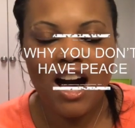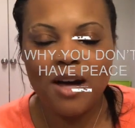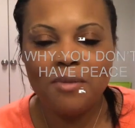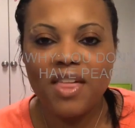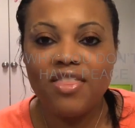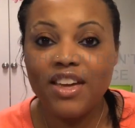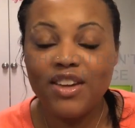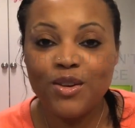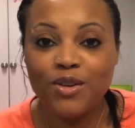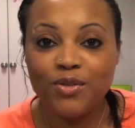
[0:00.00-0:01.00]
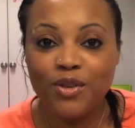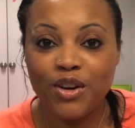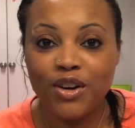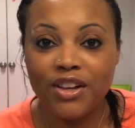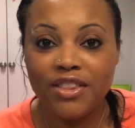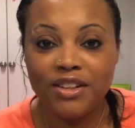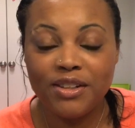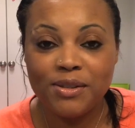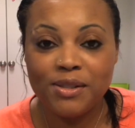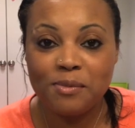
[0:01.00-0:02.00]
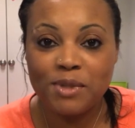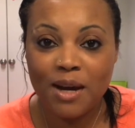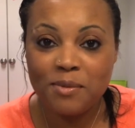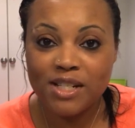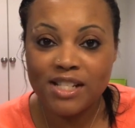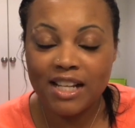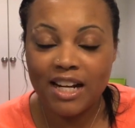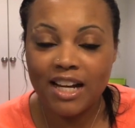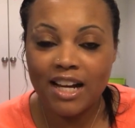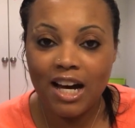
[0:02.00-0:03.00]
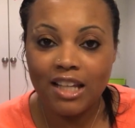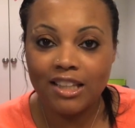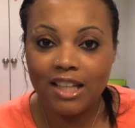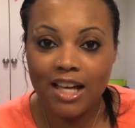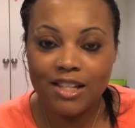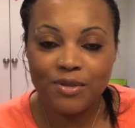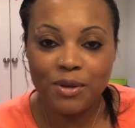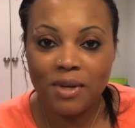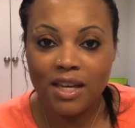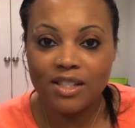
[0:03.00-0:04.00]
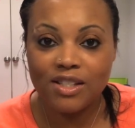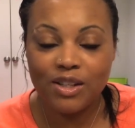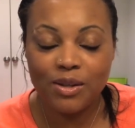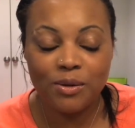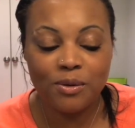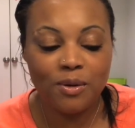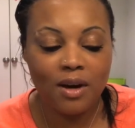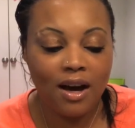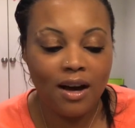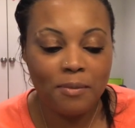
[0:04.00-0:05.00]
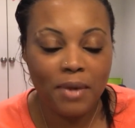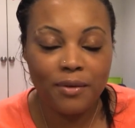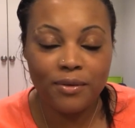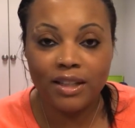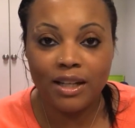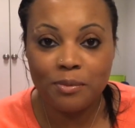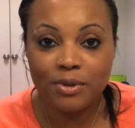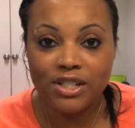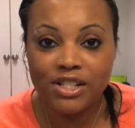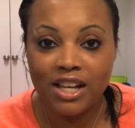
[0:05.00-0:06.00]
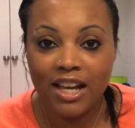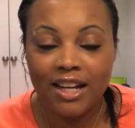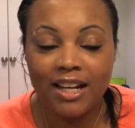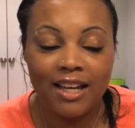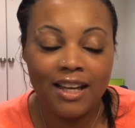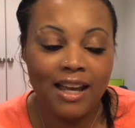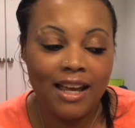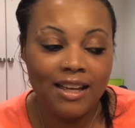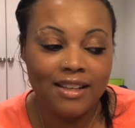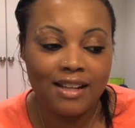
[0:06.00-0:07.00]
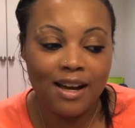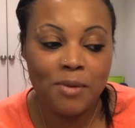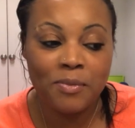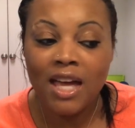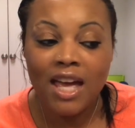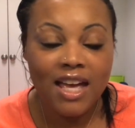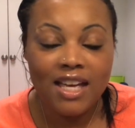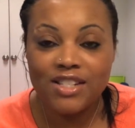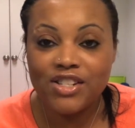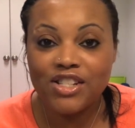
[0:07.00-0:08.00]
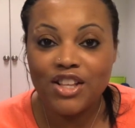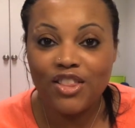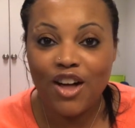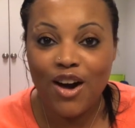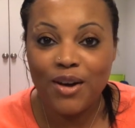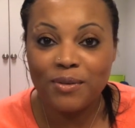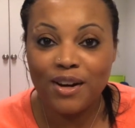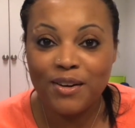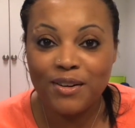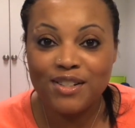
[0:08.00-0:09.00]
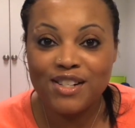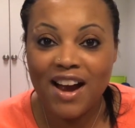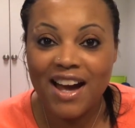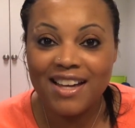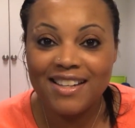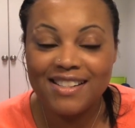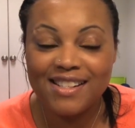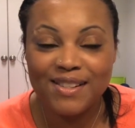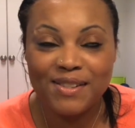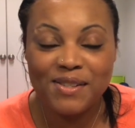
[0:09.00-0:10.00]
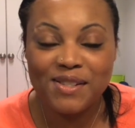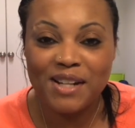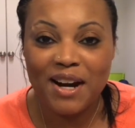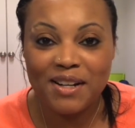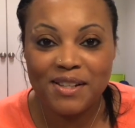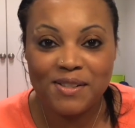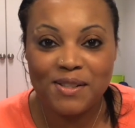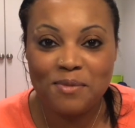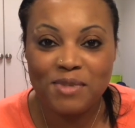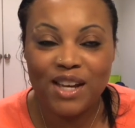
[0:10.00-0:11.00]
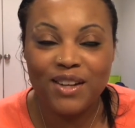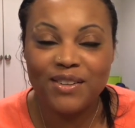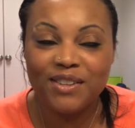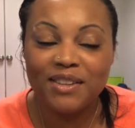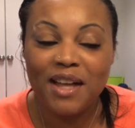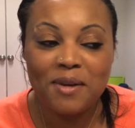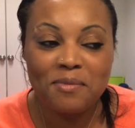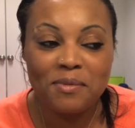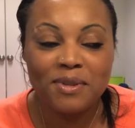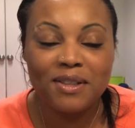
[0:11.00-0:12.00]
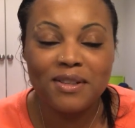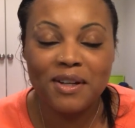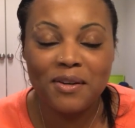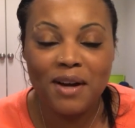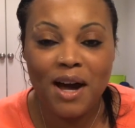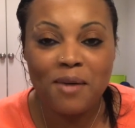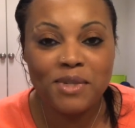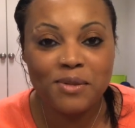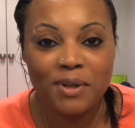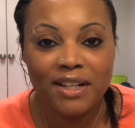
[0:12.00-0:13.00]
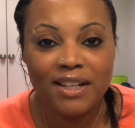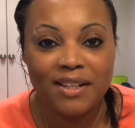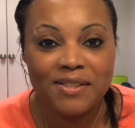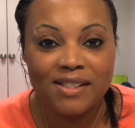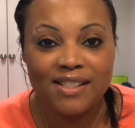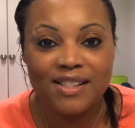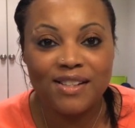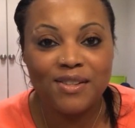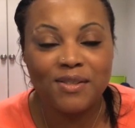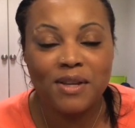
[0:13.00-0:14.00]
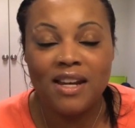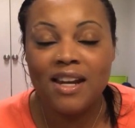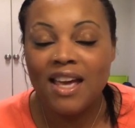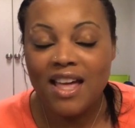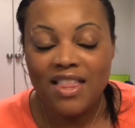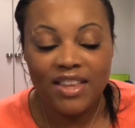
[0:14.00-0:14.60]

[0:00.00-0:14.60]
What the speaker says: Thank you for the new subscribers that I got in the last few weeks too. I really appreciate it, and it's just a long road trying to start a YouTube channel, and a lot of people don't know how much work it goes into and